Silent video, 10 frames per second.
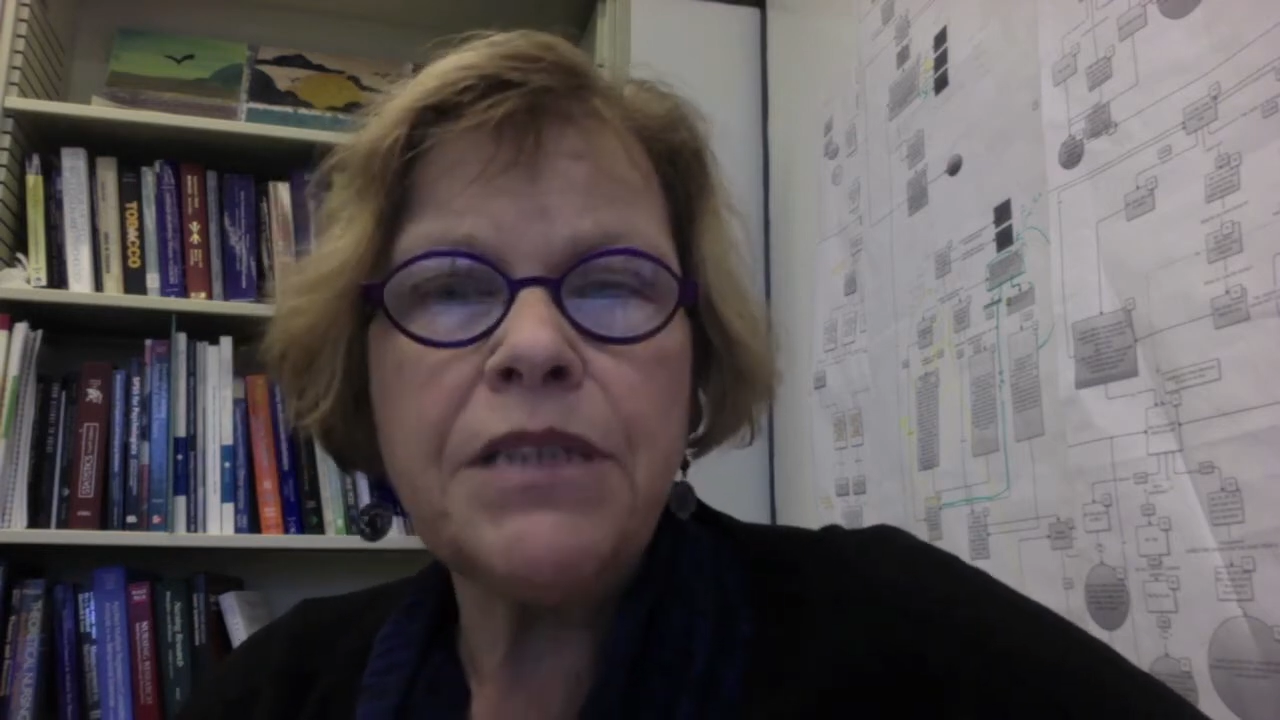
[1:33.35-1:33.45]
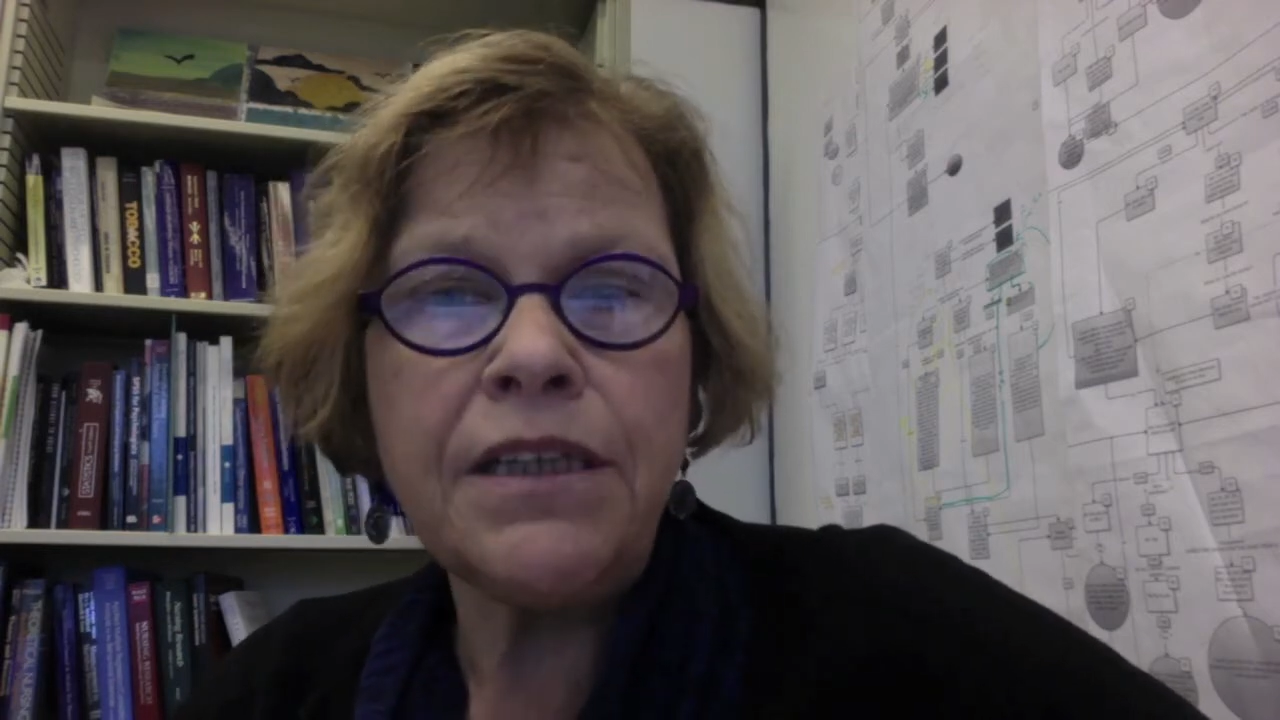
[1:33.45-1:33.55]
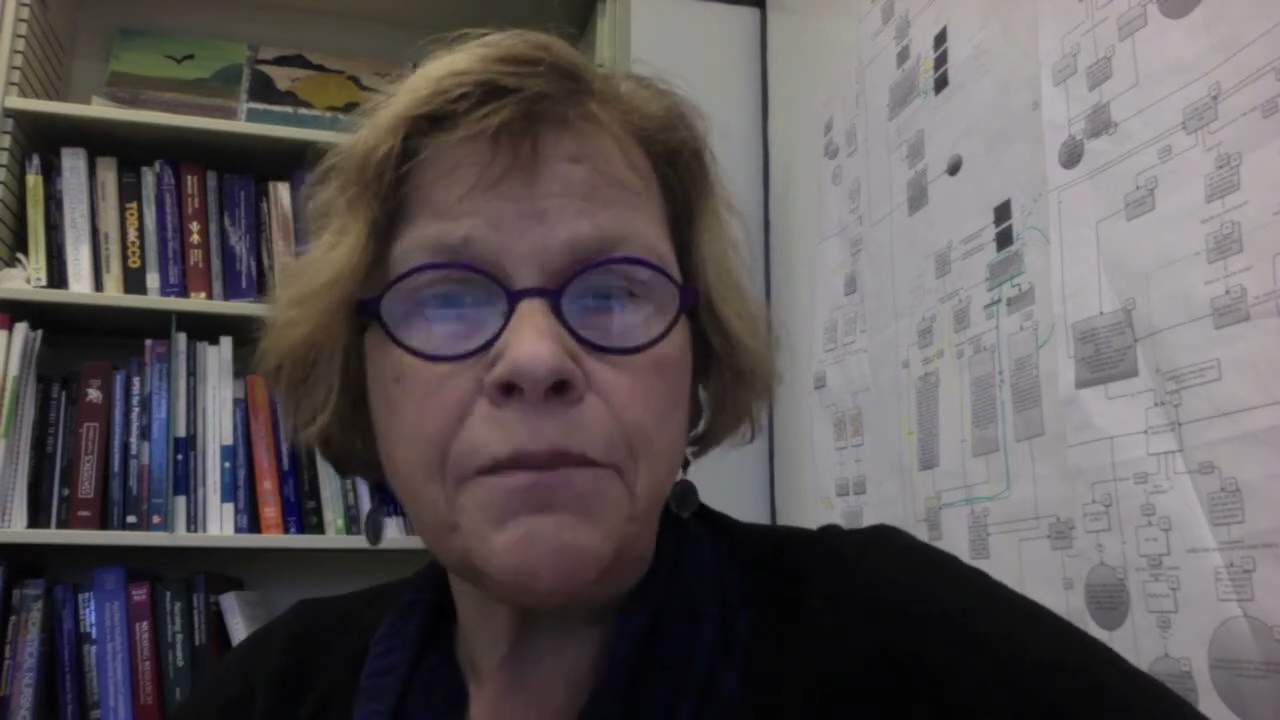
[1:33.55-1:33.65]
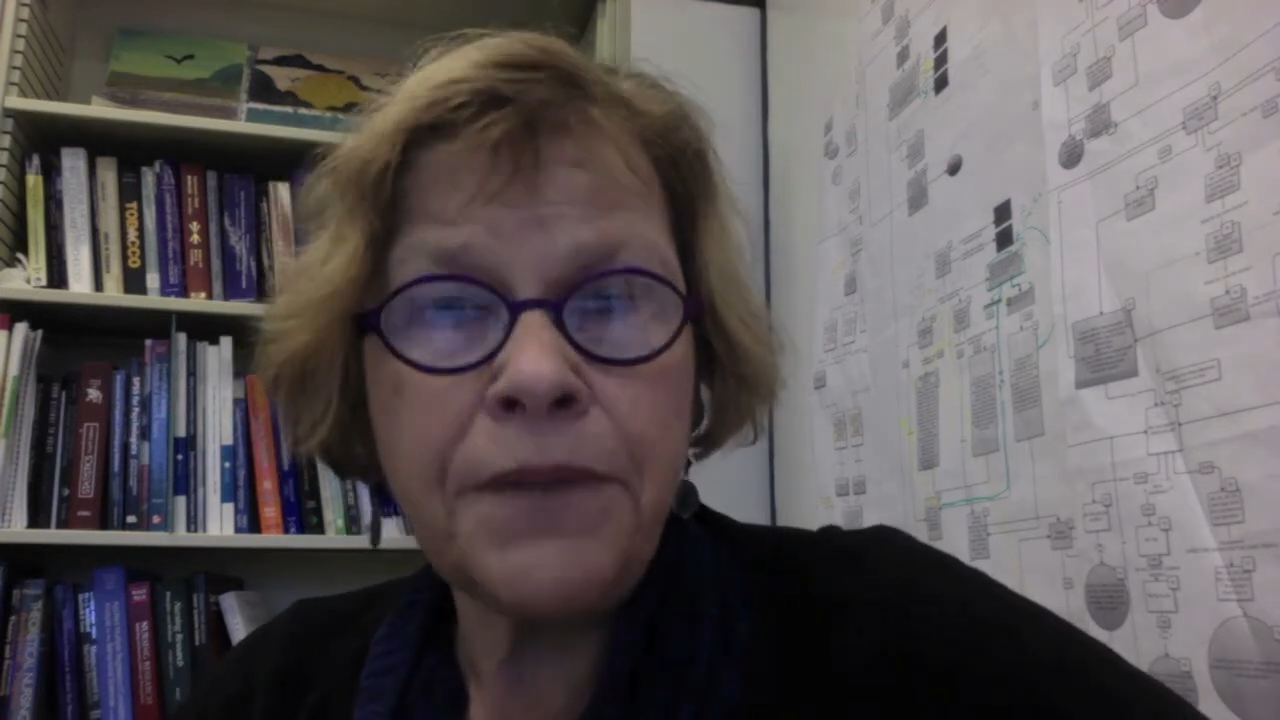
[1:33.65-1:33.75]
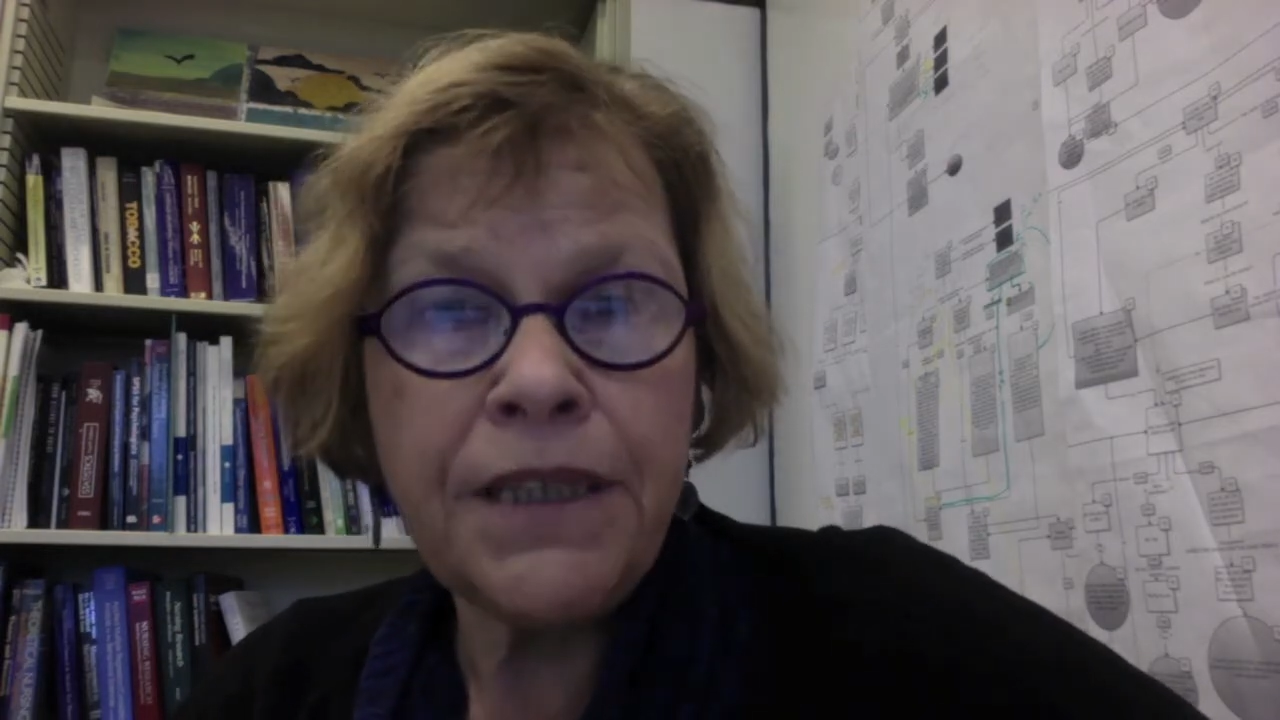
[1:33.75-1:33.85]

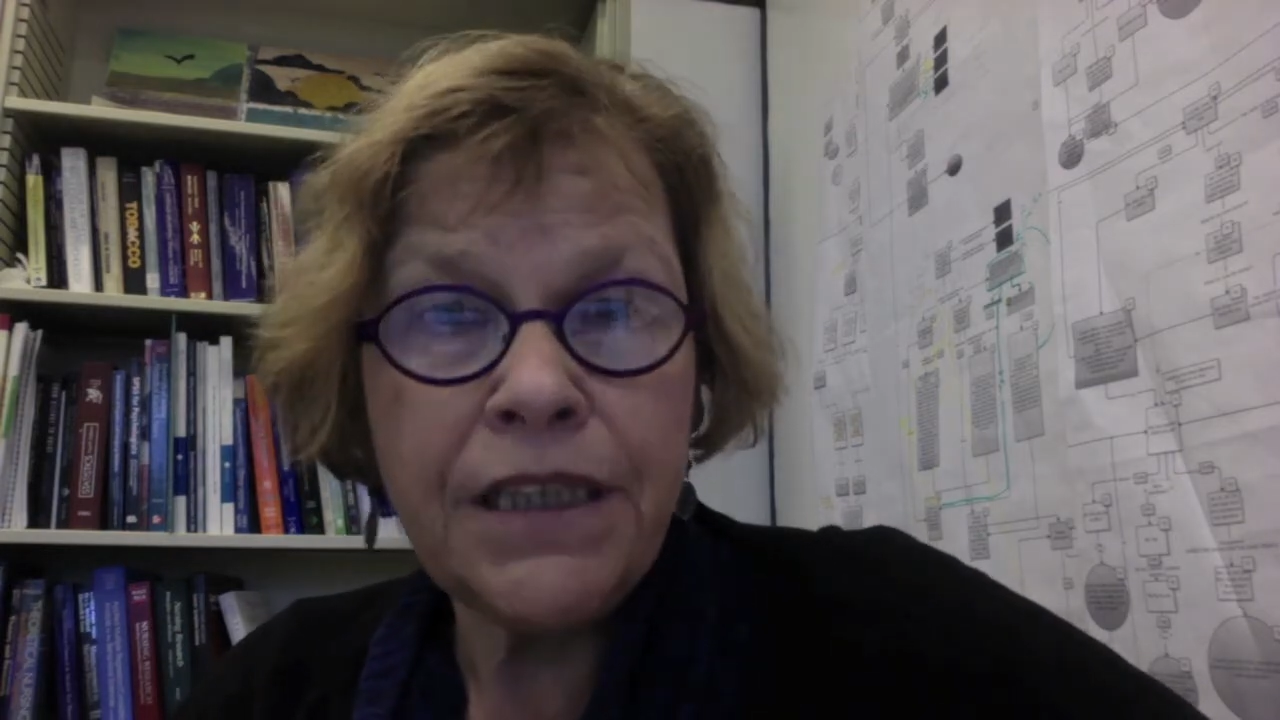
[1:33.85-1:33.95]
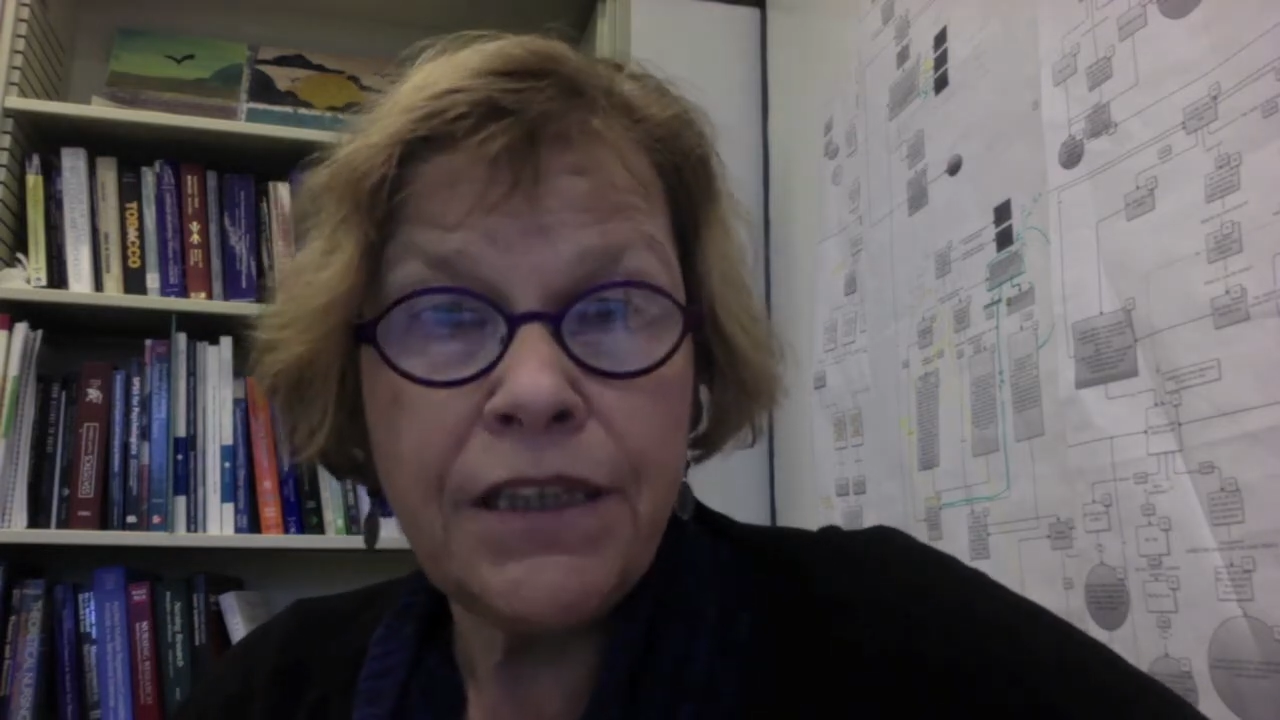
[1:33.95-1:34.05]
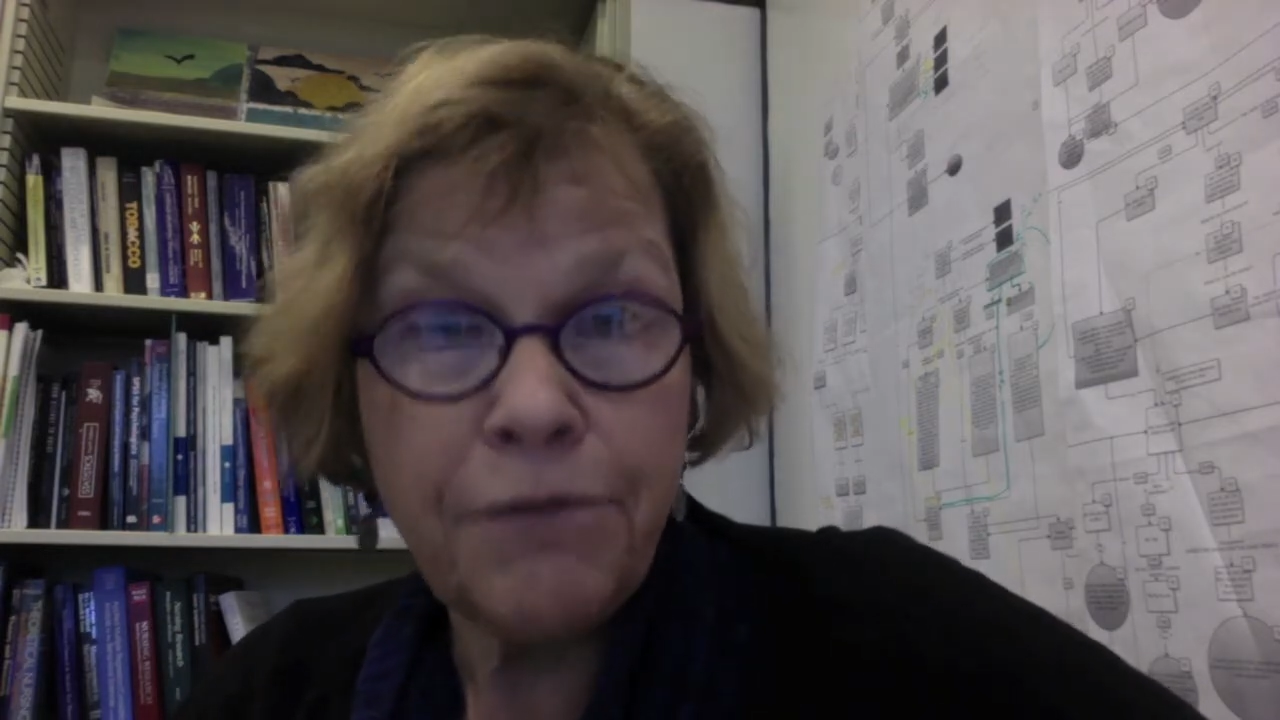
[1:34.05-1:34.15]
complete the